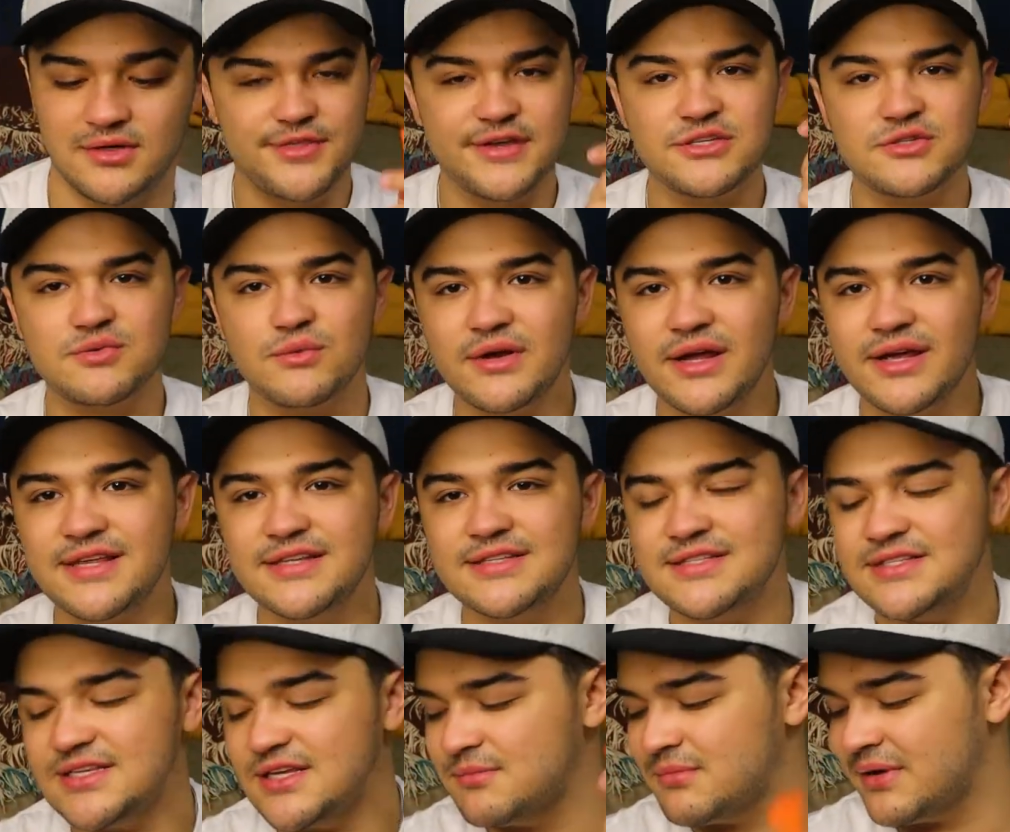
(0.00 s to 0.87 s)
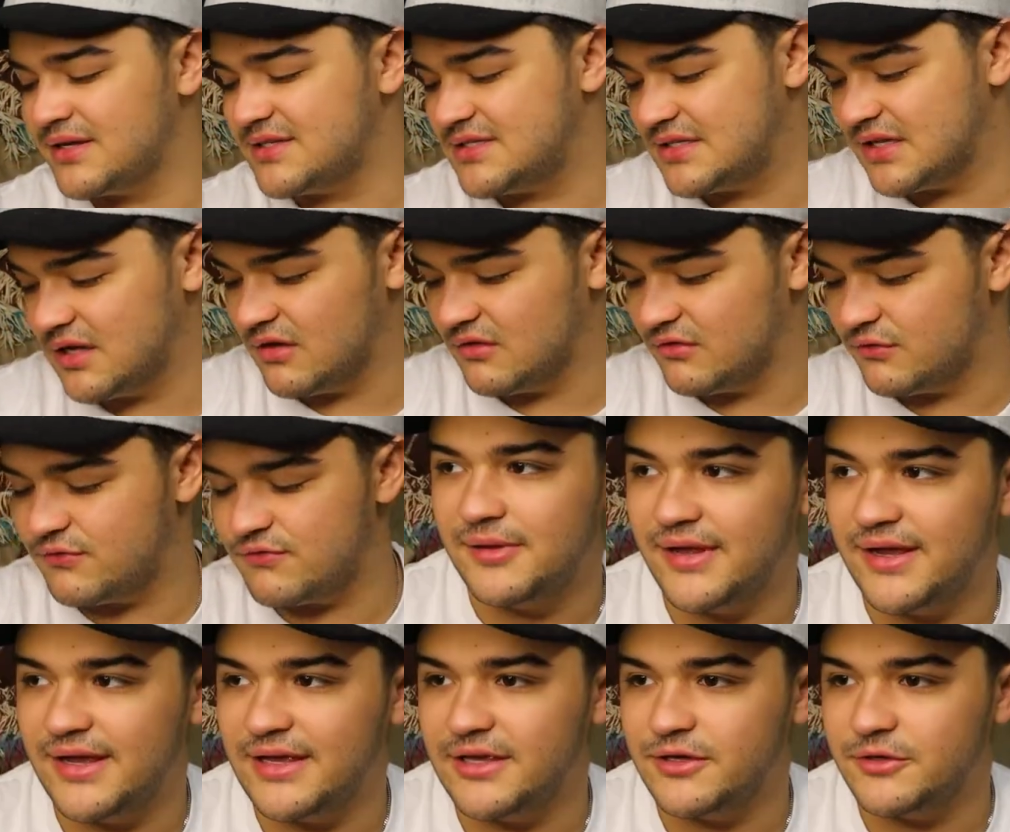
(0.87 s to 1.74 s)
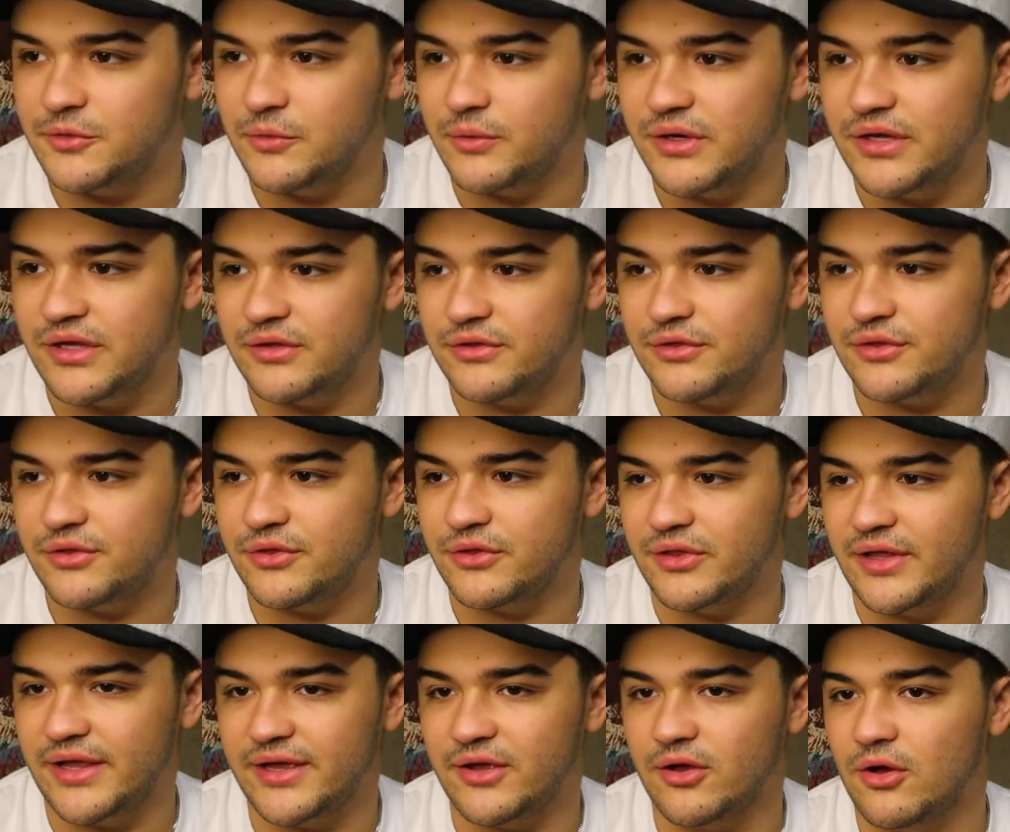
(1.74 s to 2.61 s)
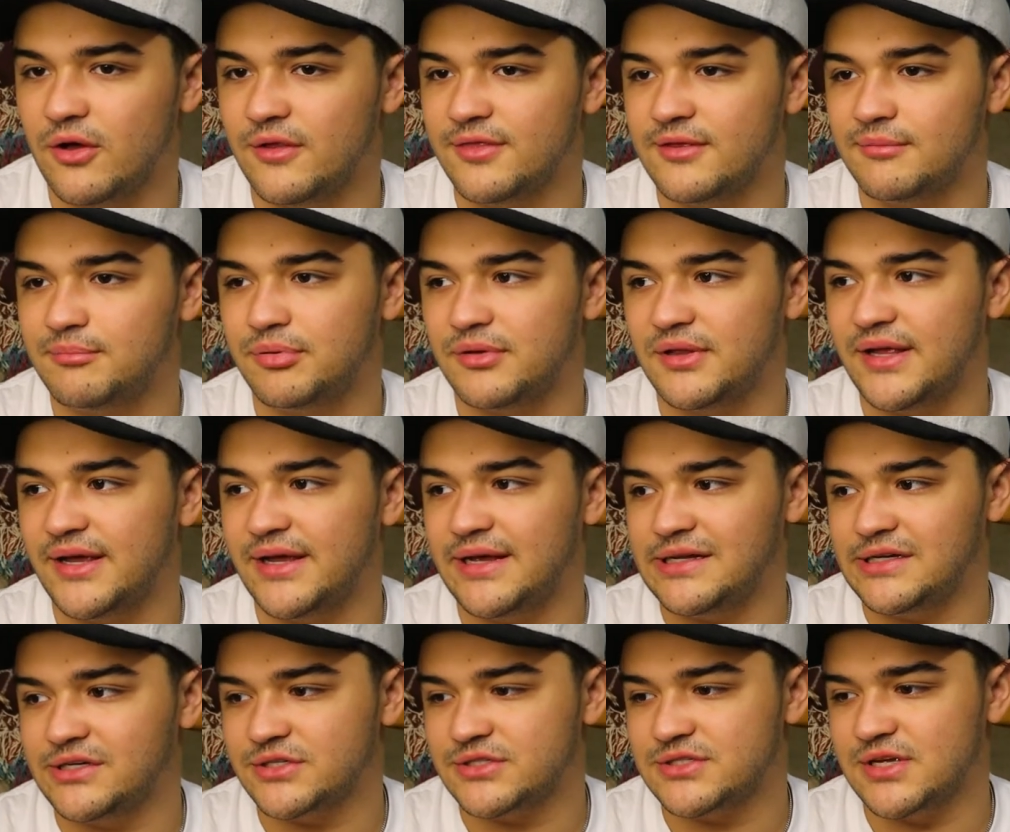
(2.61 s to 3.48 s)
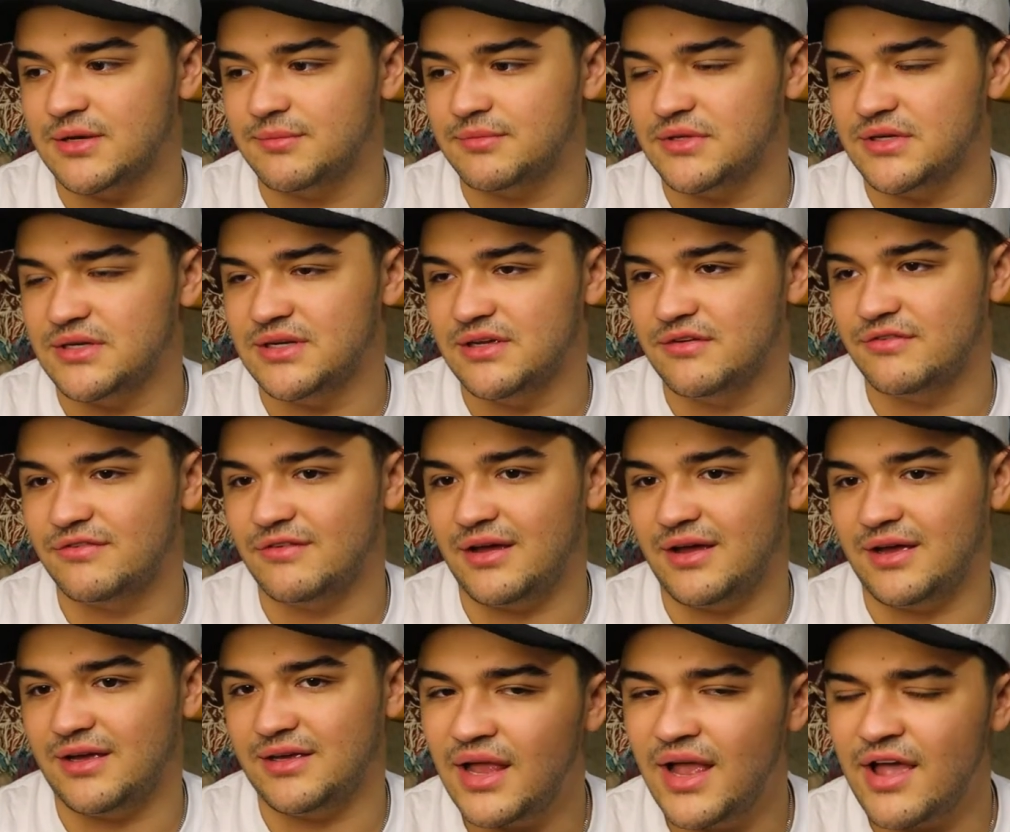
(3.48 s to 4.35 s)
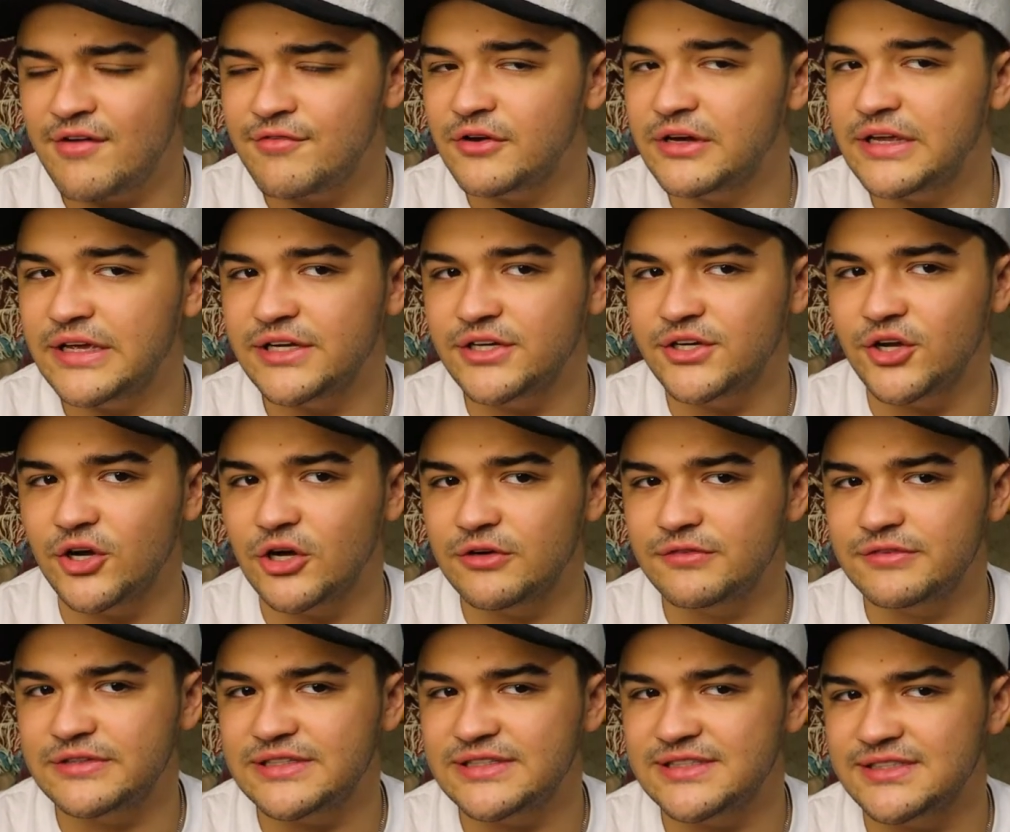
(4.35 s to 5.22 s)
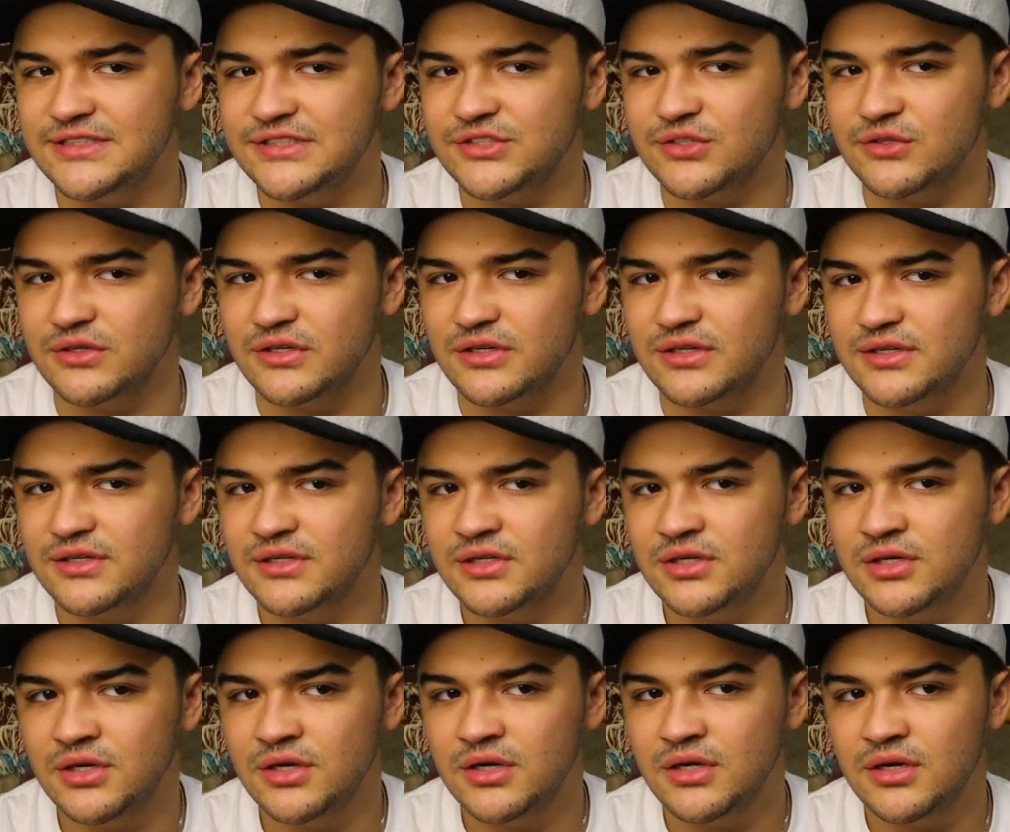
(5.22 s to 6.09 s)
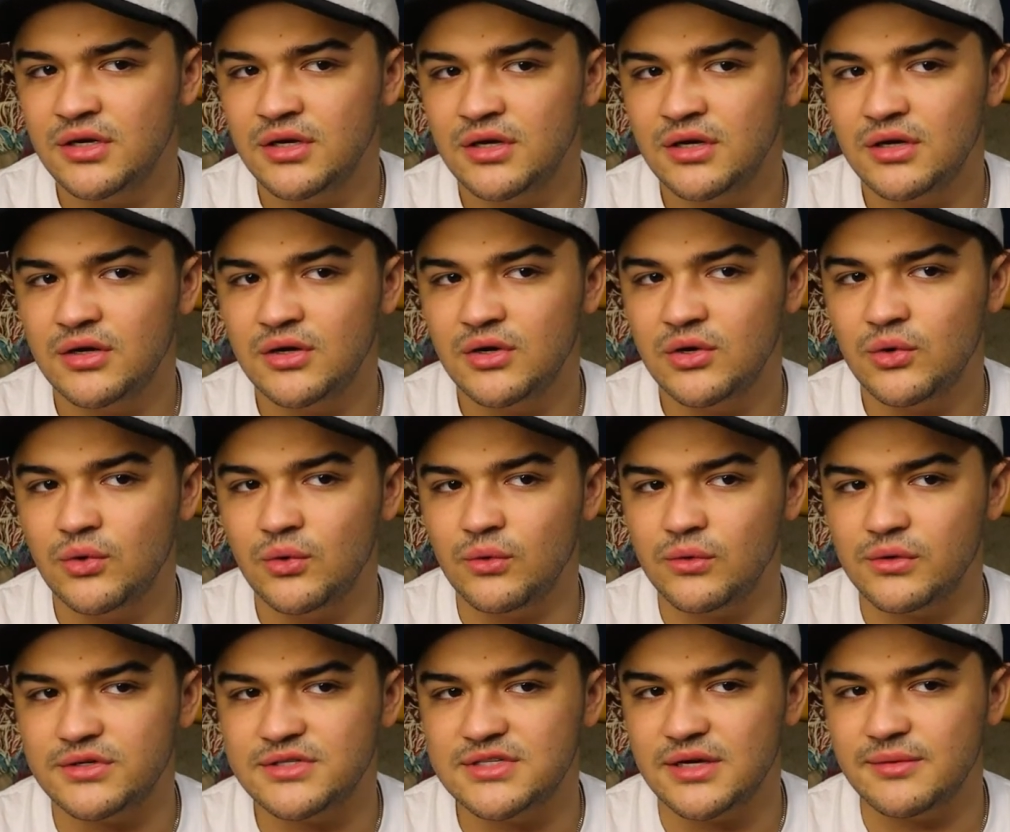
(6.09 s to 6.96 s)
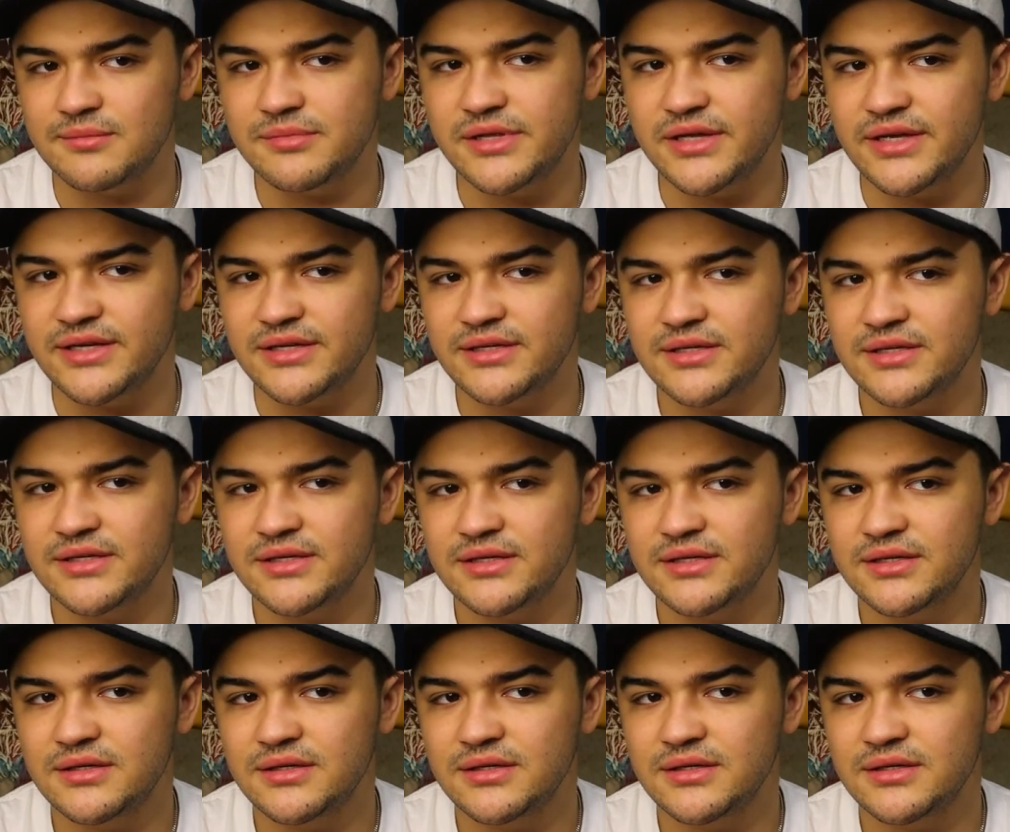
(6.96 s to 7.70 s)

This one I can see myself playing with like on the plane or something if I ever get nervous or something.